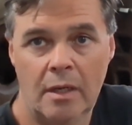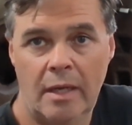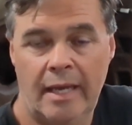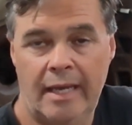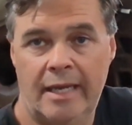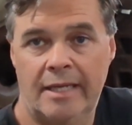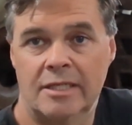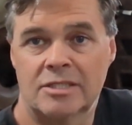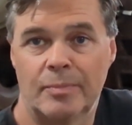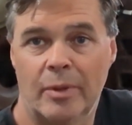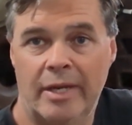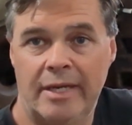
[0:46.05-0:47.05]
and
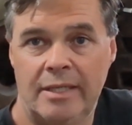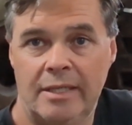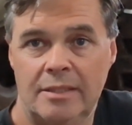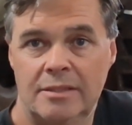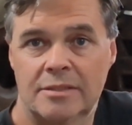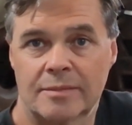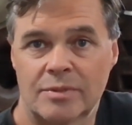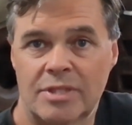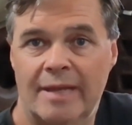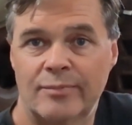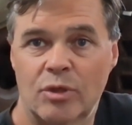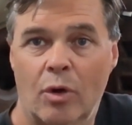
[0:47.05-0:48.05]
explaining some
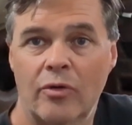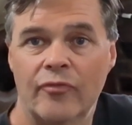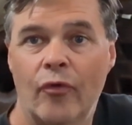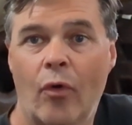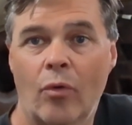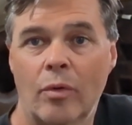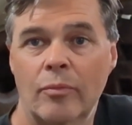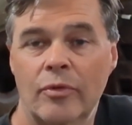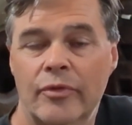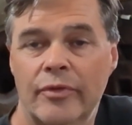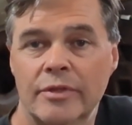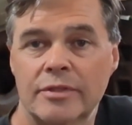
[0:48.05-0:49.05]
steps going forward
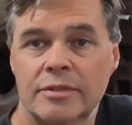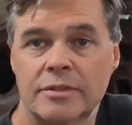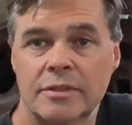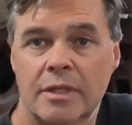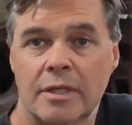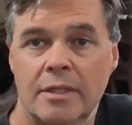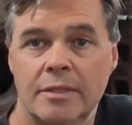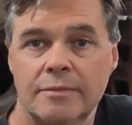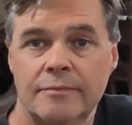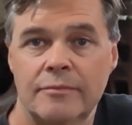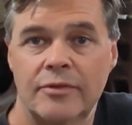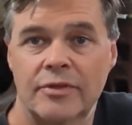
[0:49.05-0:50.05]
with this uh,
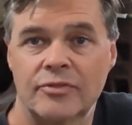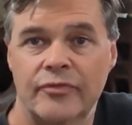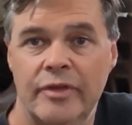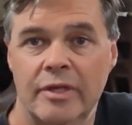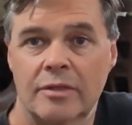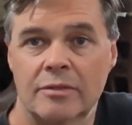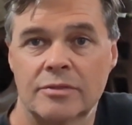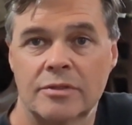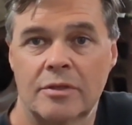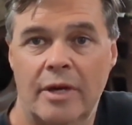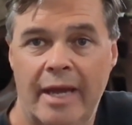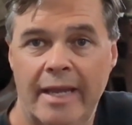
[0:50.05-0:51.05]
with this vehicle.
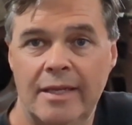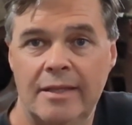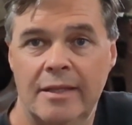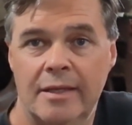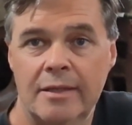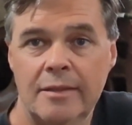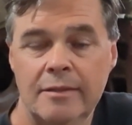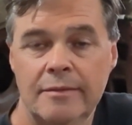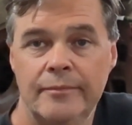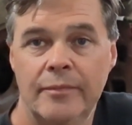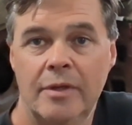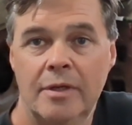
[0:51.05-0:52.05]
So hang in there,
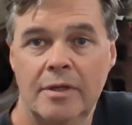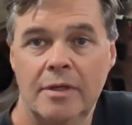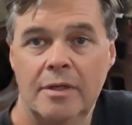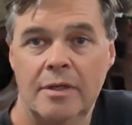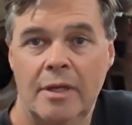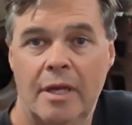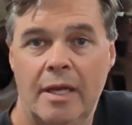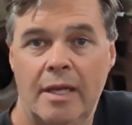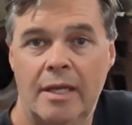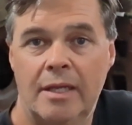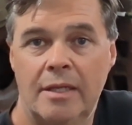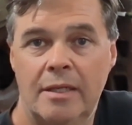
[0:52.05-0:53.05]

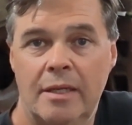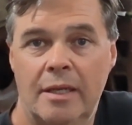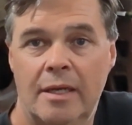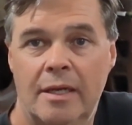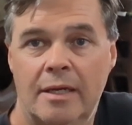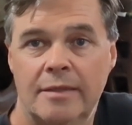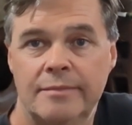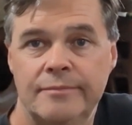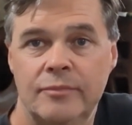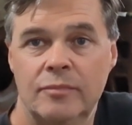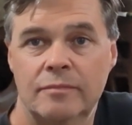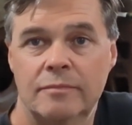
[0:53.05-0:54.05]
and uh,
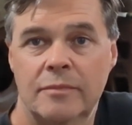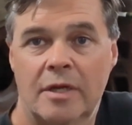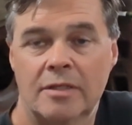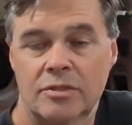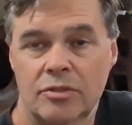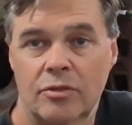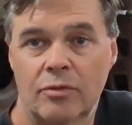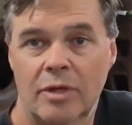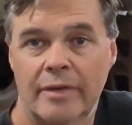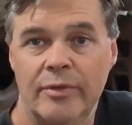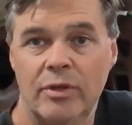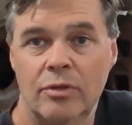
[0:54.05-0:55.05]
I'll show
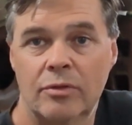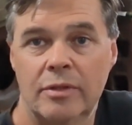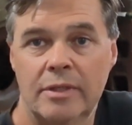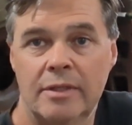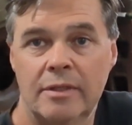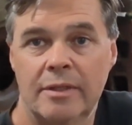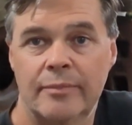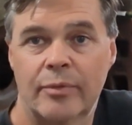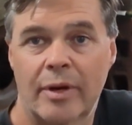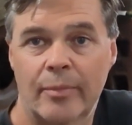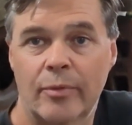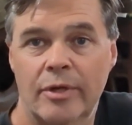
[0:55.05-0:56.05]
what I've been doing in
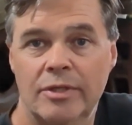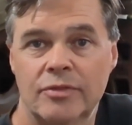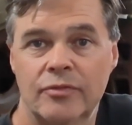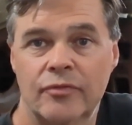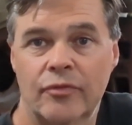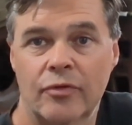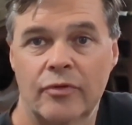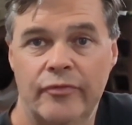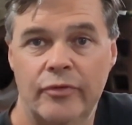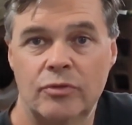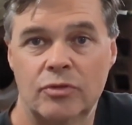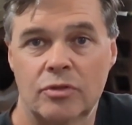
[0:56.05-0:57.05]
preparation for the
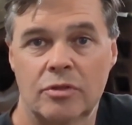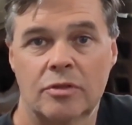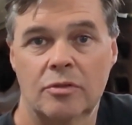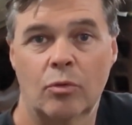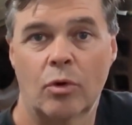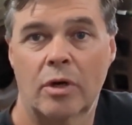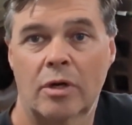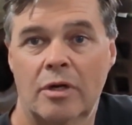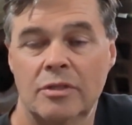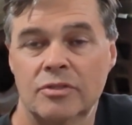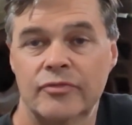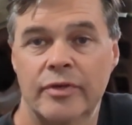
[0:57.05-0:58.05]
future work
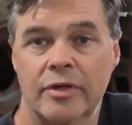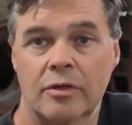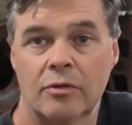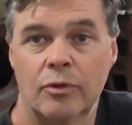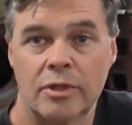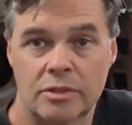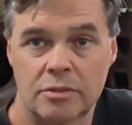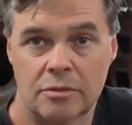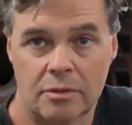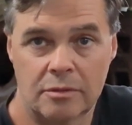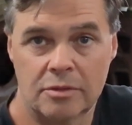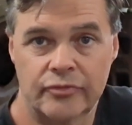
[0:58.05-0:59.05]
on this vehicle, which
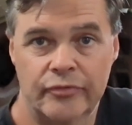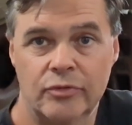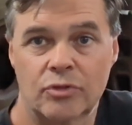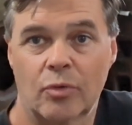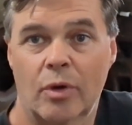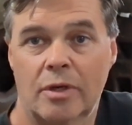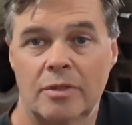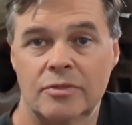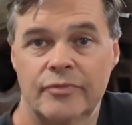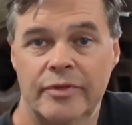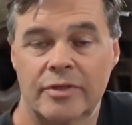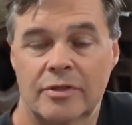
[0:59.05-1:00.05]
there is future work on
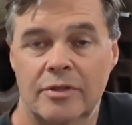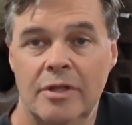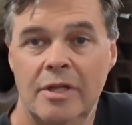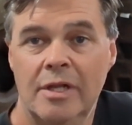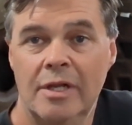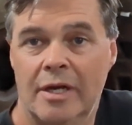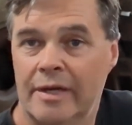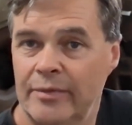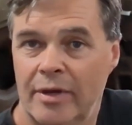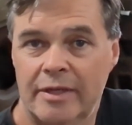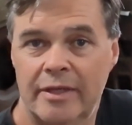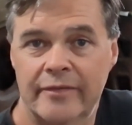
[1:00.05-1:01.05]
this vehicle. I'm
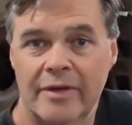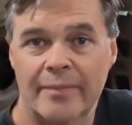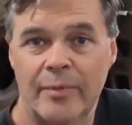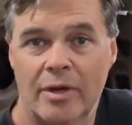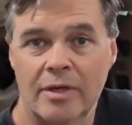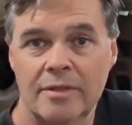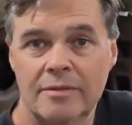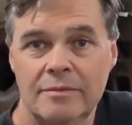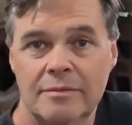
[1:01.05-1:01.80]
not giving up on it.